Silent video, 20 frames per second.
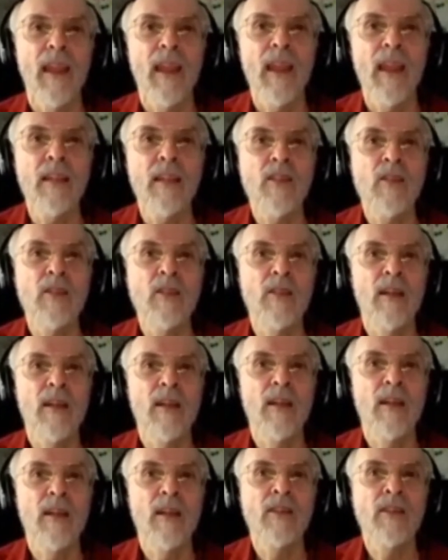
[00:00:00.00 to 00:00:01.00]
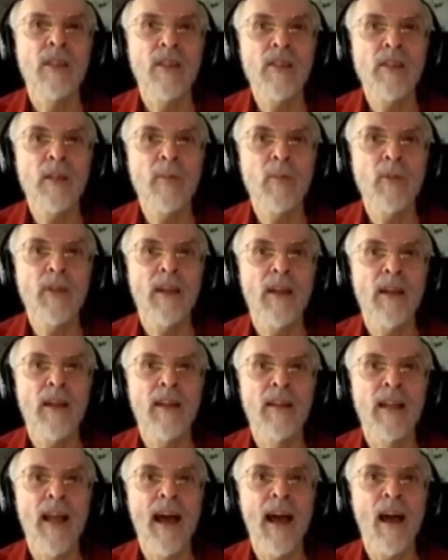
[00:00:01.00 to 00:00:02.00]
it's a system that
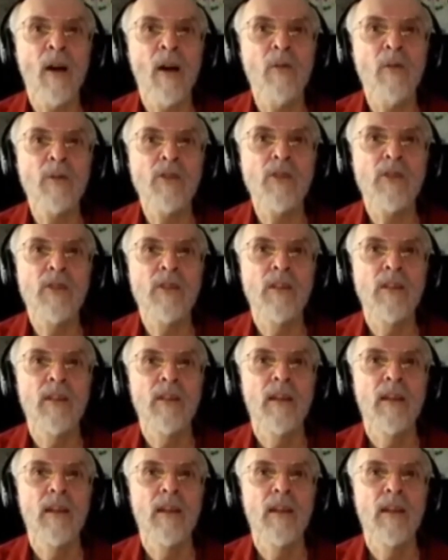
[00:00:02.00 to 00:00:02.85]
allows